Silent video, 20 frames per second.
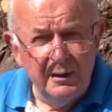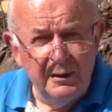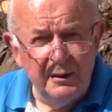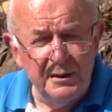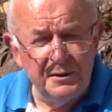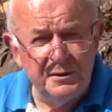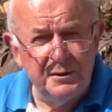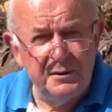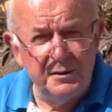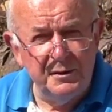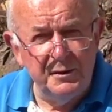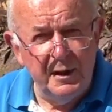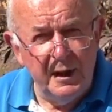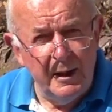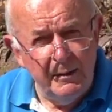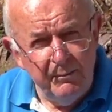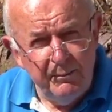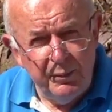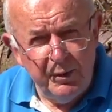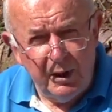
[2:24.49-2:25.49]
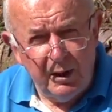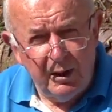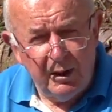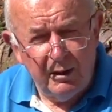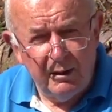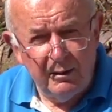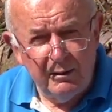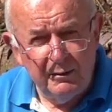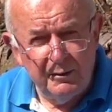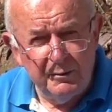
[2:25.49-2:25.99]
is that in the Empire
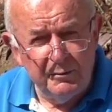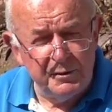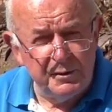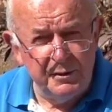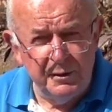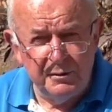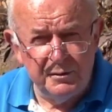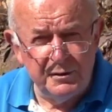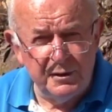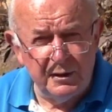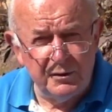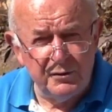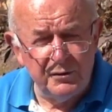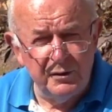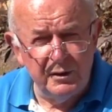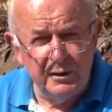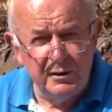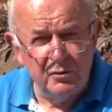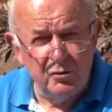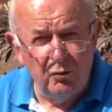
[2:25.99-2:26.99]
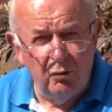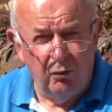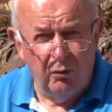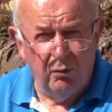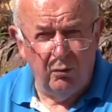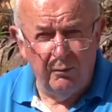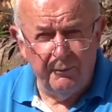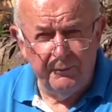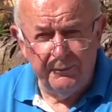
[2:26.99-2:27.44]
there was no such thing at all.